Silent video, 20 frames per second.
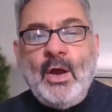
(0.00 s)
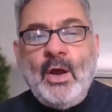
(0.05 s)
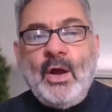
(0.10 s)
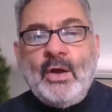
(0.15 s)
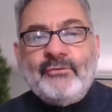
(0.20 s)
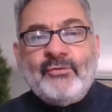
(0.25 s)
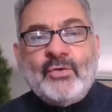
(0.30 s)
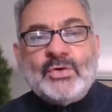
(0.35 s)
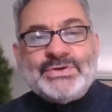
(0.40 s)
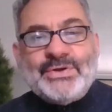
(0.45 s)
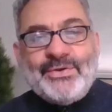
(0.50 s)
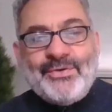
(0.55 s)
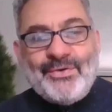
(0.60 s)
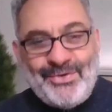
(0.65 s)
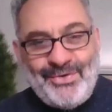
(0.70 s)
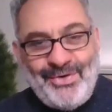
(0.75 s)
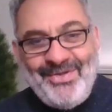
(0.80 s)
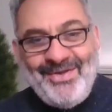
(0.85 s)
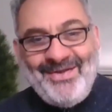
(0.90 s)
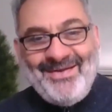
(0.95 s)

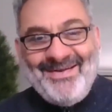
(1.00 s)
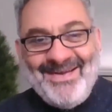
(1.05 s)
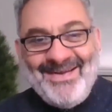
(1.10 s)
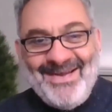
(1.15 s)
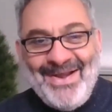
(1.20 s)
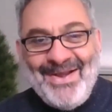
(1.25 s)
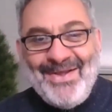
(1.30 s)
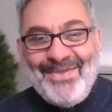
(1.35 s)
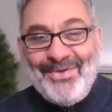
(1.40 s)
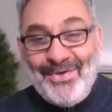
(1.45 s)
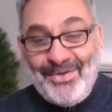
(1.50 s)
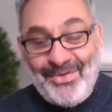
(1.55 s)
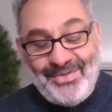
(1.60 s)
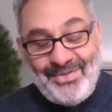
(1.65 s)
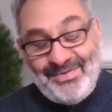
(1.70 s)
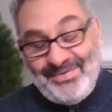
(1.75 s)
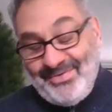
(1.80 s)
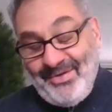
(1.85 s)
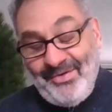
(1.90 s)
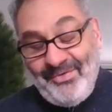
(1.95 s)
unfortunately, there's
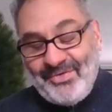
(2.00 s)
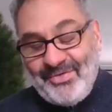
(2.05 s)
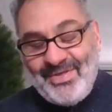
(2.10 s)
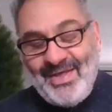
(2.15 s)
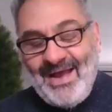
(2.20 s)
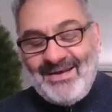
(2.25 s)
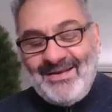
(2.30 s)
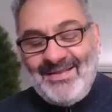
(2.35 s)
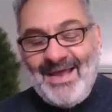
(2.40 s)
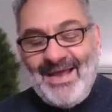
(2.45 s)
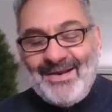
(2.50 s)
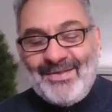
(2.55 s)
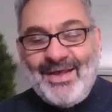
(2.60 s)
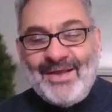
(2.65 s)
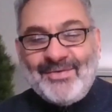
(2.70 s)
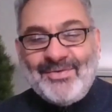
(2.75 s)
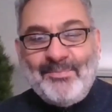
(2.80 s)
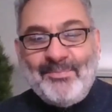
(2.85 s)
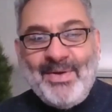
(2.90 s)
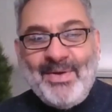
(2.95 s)
the other side of that. It's
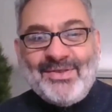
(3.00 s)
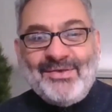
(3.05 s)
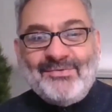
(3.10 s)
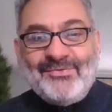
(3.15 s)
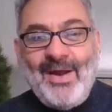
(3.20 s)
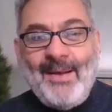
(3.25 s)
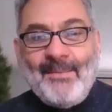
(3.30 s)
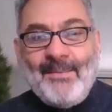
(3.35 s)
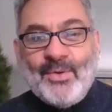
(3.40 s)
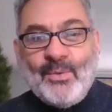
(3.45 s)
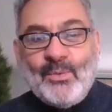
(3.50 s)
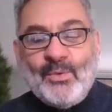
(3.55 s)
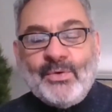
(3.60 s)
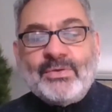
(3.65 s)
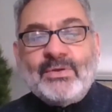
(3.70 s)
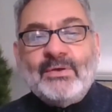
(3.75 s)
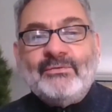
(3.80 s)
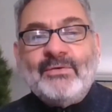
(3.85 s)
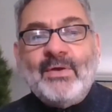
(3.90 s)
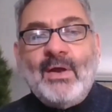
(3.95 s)
like the best of times, the
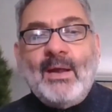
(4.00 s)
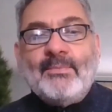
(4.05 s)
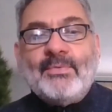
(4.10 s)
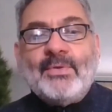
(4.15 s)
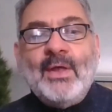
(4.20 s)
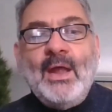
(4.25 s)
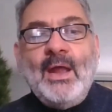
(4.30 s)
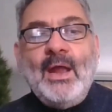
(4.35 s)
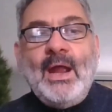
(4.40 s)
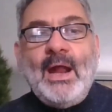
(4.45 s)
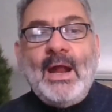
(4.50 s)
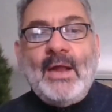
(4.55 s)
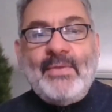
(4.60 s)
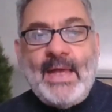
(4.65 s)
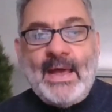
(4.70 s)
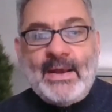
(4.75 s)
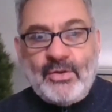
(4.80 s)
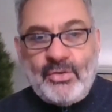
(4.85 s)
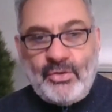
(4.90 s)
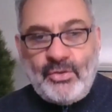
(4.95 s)
worst of times, and
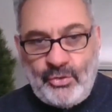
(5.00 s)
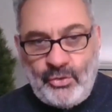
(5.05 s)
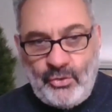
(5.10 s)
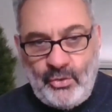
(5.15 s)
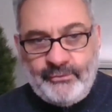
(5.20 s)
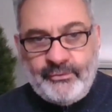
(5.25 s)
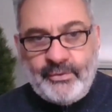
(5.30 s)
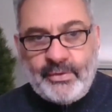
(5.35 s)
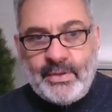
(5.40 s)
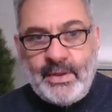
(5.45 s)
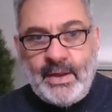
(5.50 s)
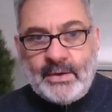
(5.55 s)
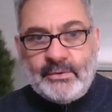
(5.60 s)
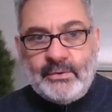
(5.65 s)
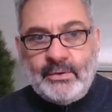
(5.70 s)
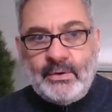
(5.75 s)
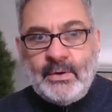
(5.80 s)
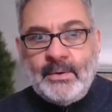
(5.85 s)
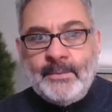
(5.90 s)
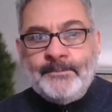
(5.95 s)
that is the service
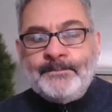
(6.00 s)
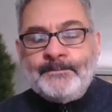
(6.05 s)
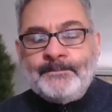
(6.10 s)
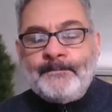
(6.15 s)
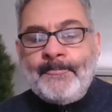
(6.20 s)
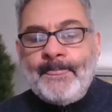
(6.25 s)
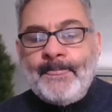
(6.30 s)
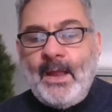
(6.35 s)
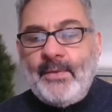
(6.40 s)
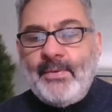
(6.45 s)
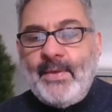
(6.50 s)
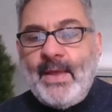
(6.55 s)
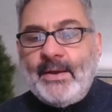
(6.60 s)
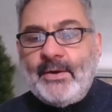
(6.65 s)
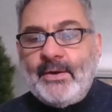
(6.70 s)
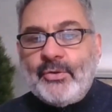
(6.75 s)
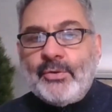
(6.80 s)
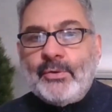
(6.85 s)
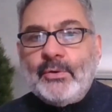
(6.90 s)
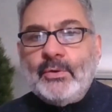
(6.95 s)
sector, and that
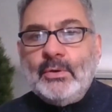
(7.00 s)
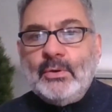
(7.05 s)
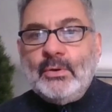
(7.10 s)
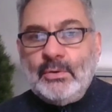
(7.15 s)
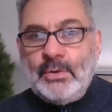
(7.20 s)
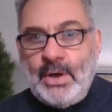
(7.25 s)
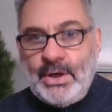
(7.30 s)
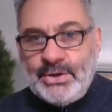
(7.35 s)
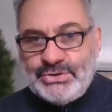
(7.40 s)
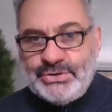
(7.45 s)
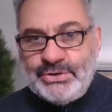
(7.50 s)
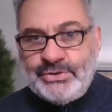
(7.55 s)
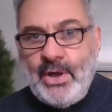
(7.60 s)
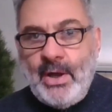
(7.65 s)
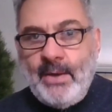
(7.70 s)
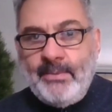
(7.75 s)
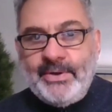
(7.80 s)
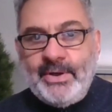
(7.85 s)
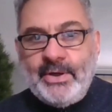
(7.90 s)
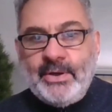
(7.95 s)
is largely
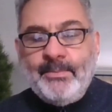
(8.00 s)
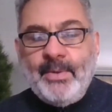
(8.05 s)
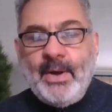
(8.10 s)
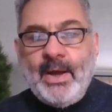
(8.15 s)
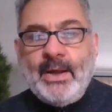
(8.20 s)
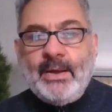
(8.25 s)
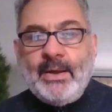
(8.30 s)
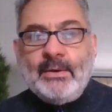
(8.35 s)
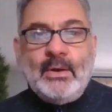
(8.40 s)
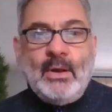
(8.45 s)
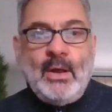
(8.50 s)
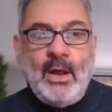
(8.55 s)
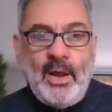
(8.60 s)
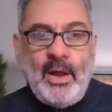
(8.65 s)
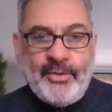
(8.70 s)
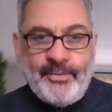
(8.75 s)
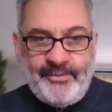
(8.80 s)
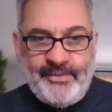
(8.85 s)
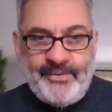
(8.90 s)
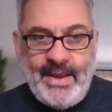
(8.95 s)
dominated by
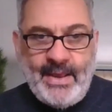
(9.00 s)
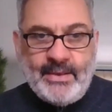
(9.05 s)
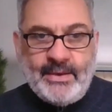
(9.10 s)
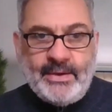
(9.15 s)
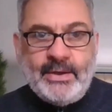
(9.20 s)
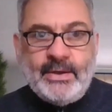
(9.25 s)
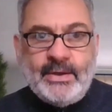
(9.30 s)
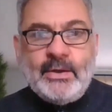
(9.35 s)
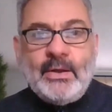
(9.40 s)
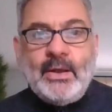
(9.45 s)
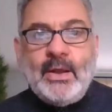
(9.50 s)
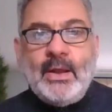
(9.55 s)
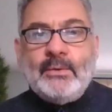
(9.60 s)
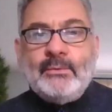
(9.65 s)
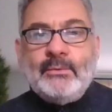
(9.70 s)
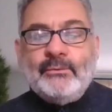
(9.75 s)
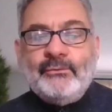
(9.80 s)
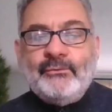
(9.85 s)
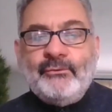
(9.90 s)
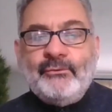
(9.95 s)
hospitality and
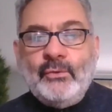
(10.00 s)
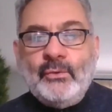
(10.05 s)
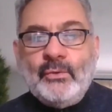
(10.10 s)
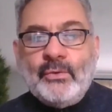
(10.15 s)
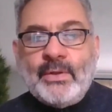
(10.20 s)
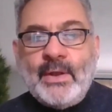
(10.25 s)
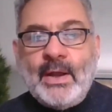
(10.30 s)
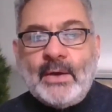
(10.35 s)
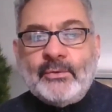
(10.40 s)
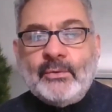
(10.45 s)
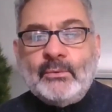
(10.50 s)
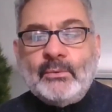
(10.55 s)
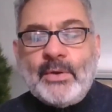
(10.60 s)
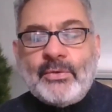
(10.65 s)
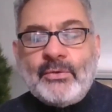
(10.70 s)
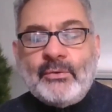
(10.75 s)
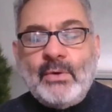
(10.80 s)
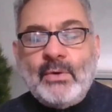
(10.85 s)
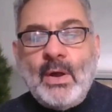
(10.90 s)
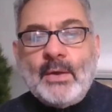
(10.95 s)
food sector,
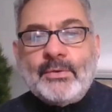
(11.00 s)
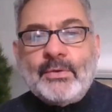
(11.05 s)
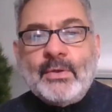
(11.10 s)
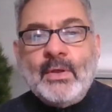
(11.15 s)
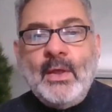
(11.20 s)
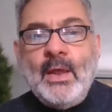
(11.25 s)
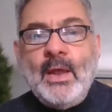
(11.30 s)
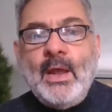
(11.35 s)
restaurants.